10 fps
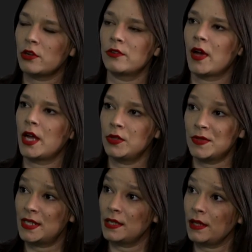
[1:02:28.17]
you've got
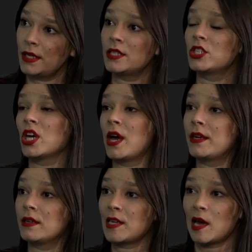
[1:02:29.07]
New Zealand, and
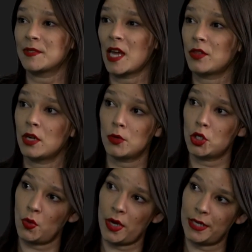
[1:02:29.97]
China tops out the number
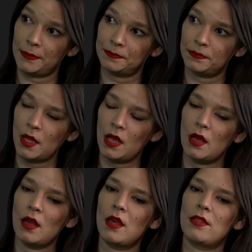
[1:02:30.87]
20.
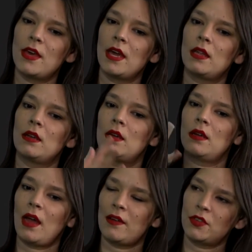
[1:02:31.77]
Then
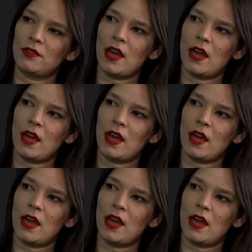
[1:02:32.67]
after